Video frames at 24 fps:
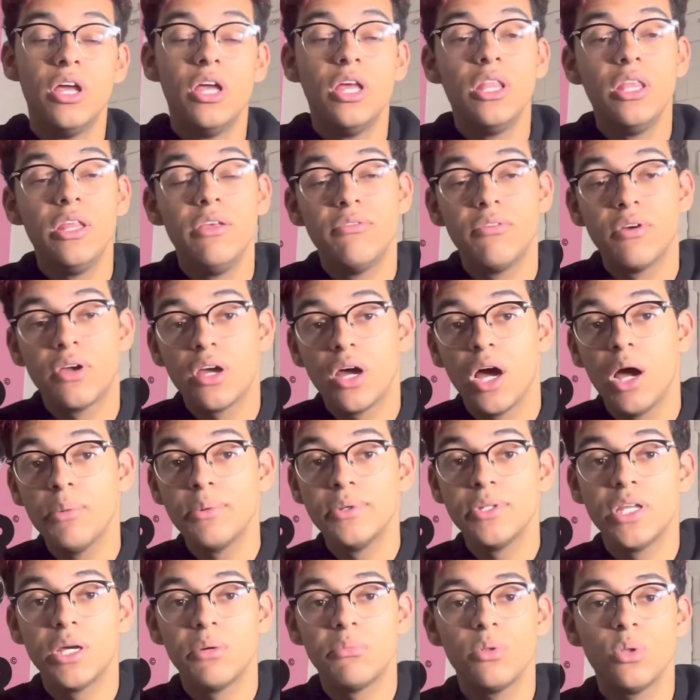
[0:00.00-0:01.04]
Leave a comment
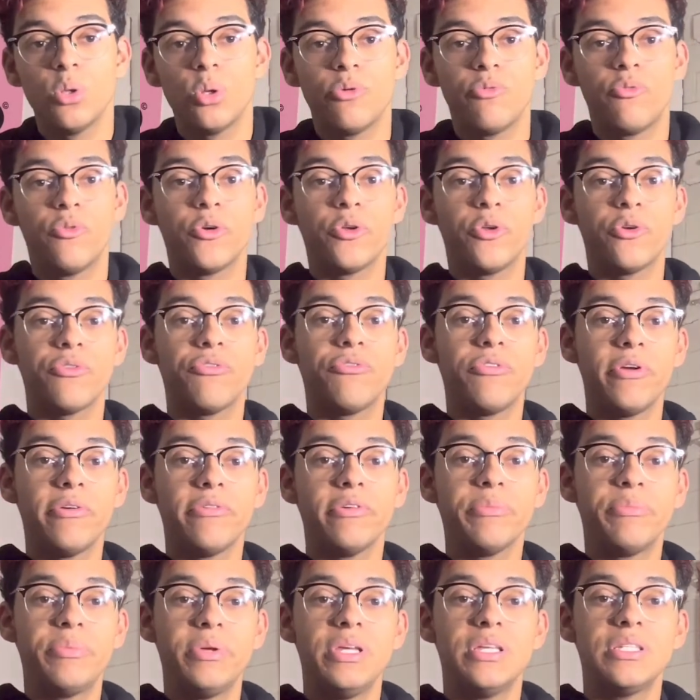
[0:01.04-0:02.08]
down below of what your
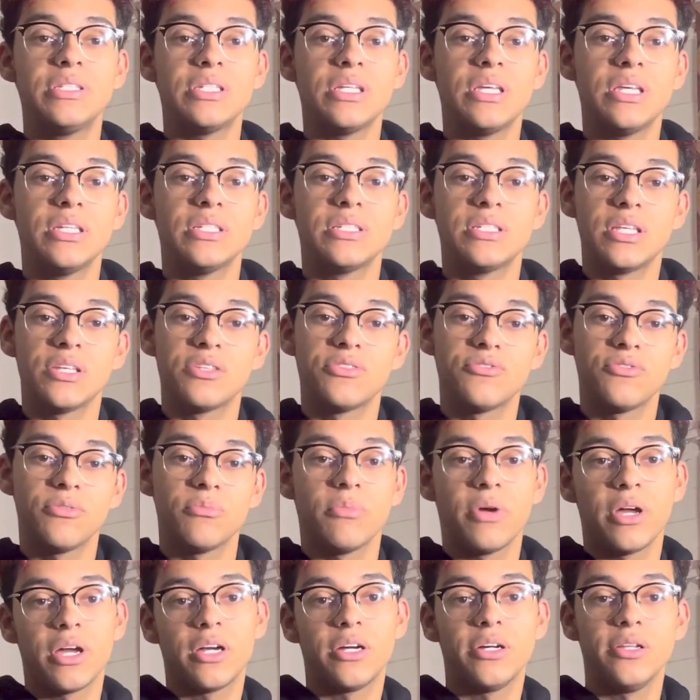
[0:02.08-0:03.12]
favorite piece is that's from
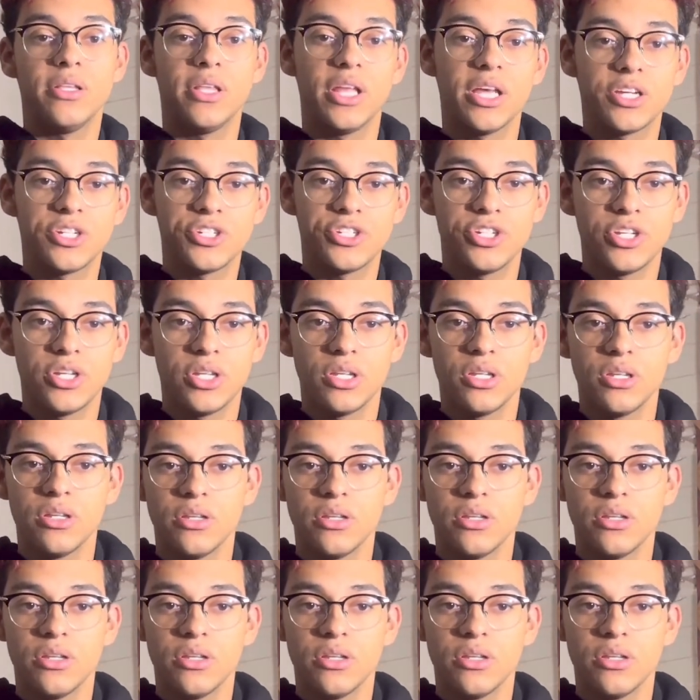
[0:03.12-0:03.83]
my collection.